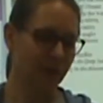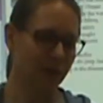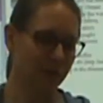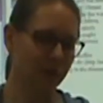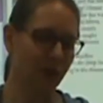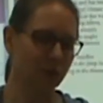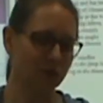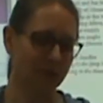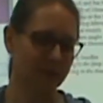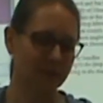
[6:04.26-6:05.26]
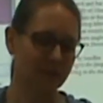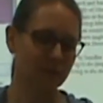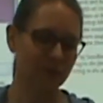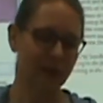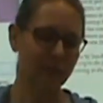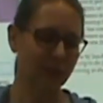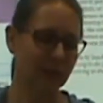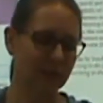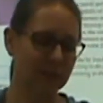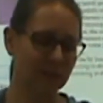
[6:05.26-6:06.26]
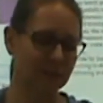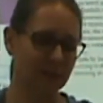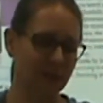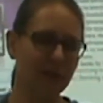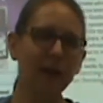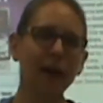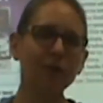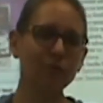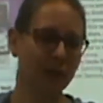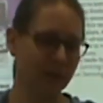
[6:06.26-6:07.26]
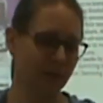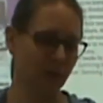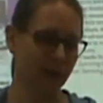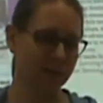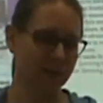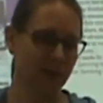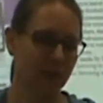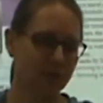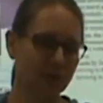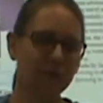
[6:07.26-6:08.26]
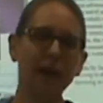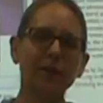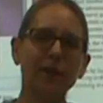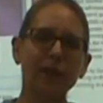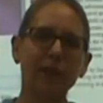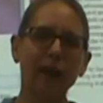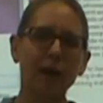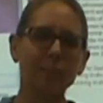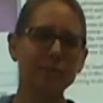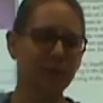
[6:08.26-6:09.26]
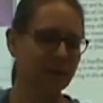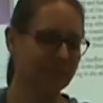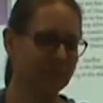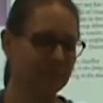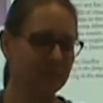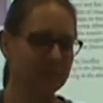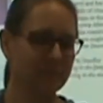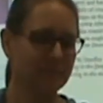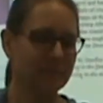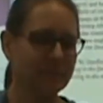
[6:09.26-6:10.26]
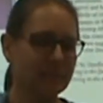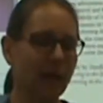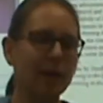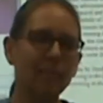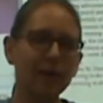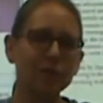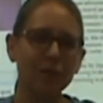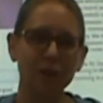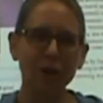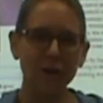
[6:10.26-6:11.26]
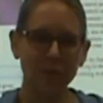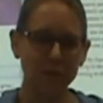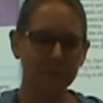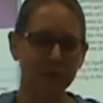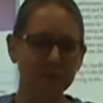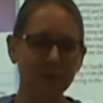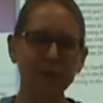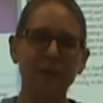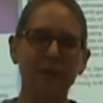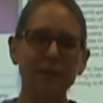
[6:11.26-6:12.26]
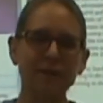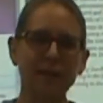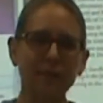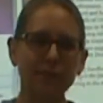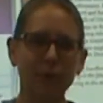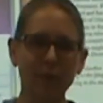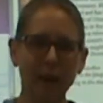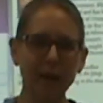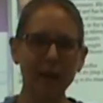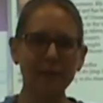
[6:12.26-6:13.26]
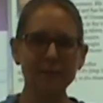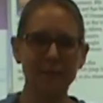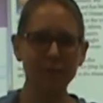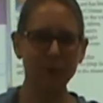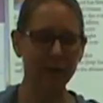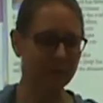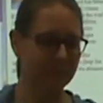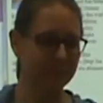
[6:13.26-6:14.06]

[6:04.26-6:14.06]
include Oceans, Surviving in the Deep Sea, and Rainforests, Surviving in the Amazon. I imagine that all of those books are written in the same format as this one.